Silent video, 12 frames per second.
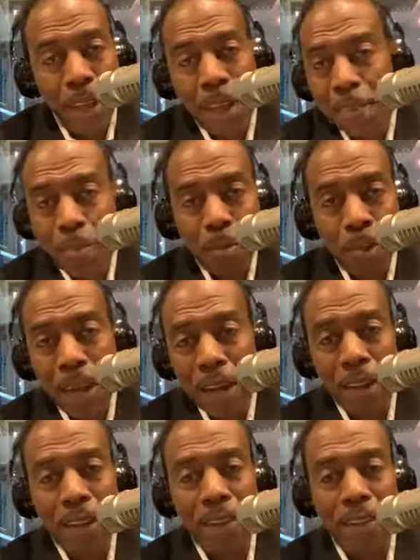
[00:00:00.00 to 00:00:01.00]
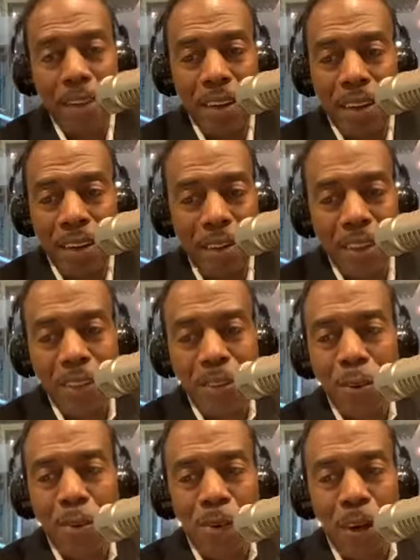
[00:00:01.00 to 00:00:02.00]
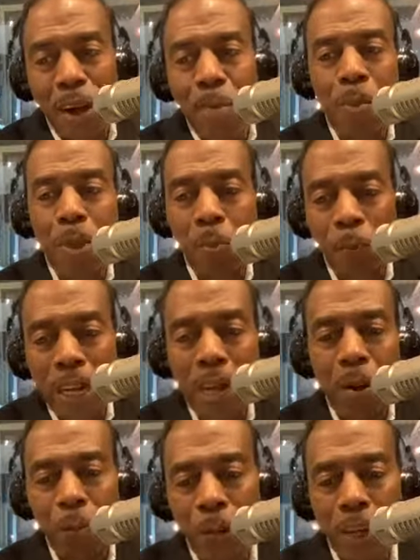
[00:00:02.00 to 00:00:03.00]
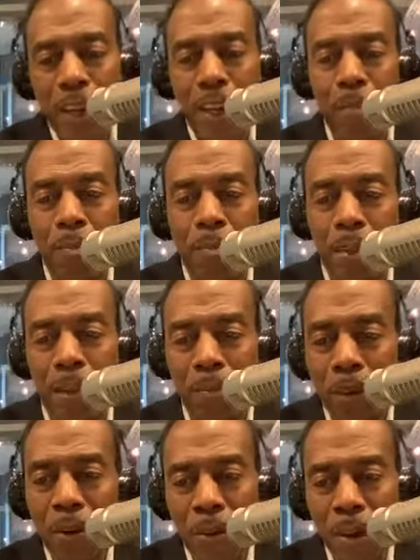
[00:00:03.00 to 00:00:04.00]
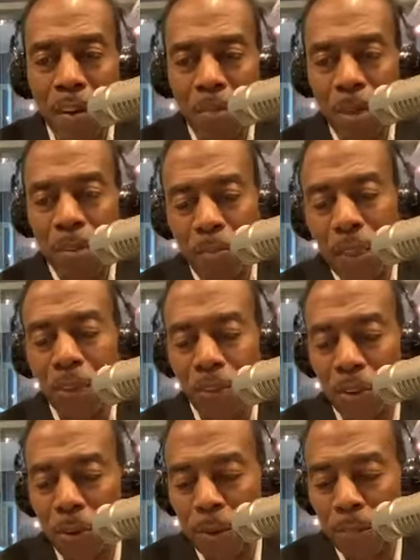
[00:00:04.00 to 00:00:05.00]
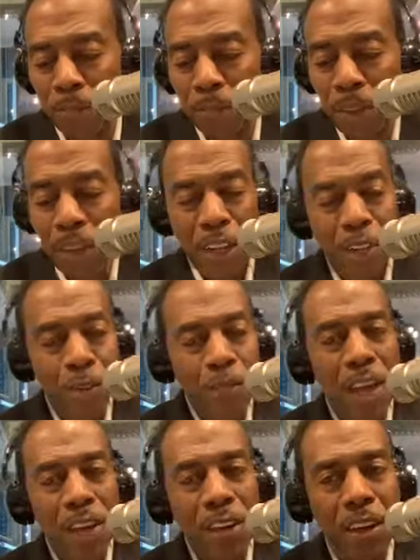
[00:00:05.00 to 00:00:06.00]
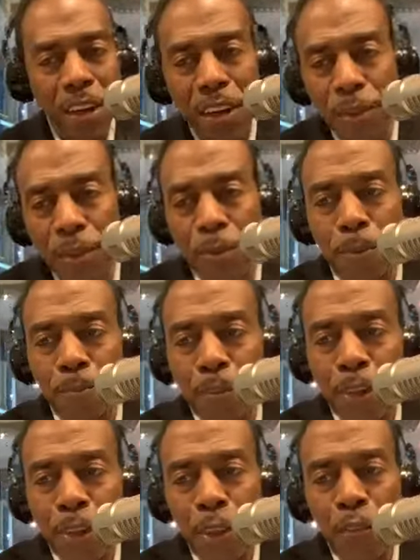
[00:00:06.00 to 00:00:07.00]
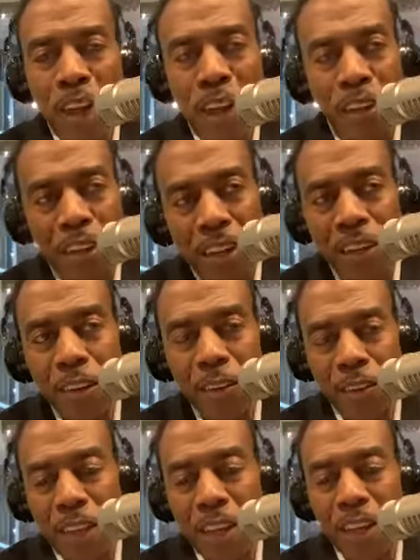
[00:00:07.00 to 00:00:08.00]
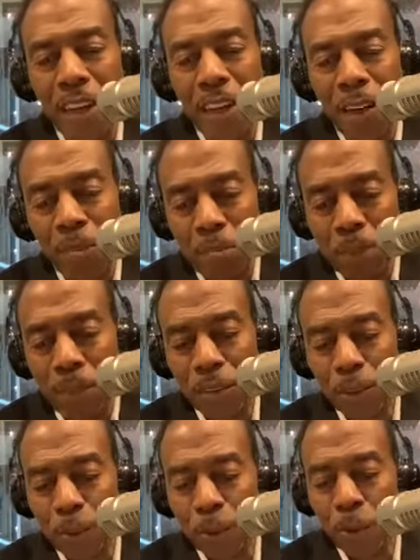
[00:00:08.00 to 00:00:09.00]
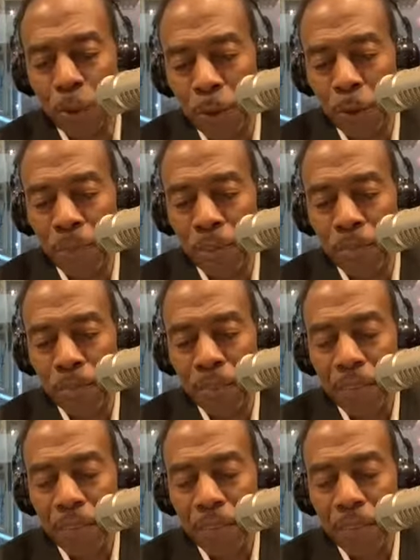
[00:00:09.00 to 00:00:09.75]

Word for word: everybody, you just don't come up, wake up one day and, and learn how to be a business owner. You've got to hustle. You've got to understand how the business world works.